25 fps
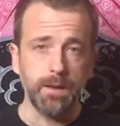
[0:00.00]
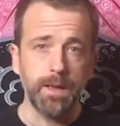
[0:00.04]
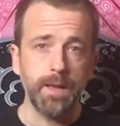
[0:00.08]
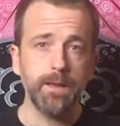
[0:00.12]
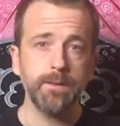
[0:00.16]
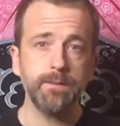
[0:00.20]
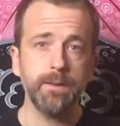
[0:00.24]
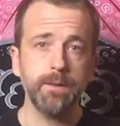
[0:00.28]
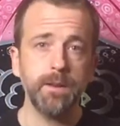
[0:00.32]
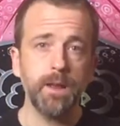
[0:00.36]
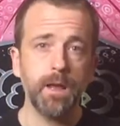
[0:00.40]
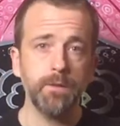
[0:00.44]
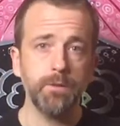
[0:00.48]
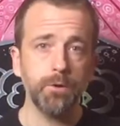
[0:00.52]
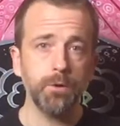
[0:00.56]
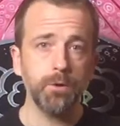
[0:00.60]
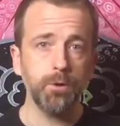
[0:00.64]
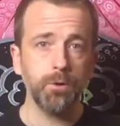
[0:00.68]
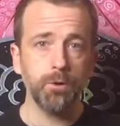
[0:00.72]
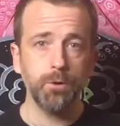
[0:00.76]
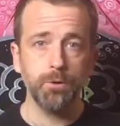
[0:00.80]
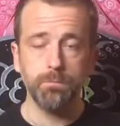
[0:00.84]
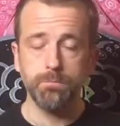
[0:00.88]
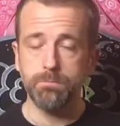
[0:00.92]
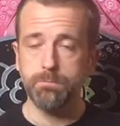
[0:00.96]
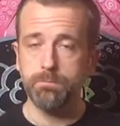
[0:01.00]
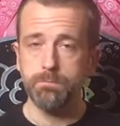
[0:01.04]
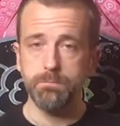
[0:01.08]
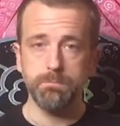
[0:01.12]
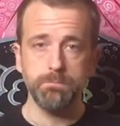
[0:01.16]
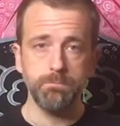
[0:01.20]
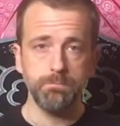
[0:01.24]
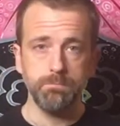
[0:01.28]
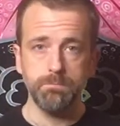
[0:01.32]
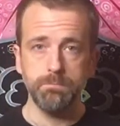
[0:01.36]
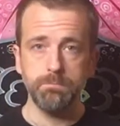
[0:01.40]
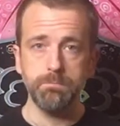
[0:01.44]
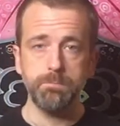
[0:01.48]
is another
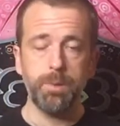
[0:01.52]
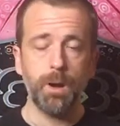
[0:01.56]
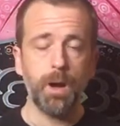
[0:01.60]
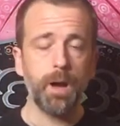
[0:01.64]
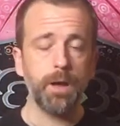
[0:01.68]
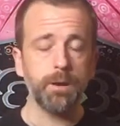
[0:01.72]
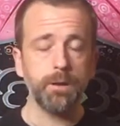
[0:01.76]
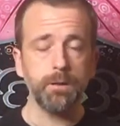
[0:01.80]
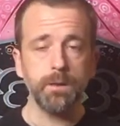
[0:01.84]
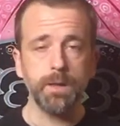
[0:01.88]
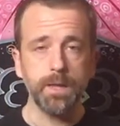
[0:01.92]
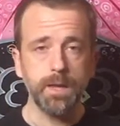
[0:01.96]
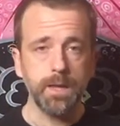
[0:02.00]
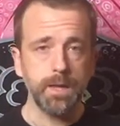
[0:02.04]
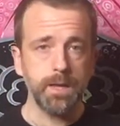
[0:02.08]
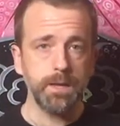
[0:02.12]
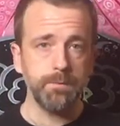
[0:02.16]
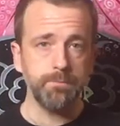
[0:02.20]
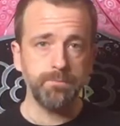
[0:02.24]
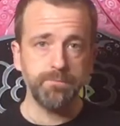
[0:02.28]
bodily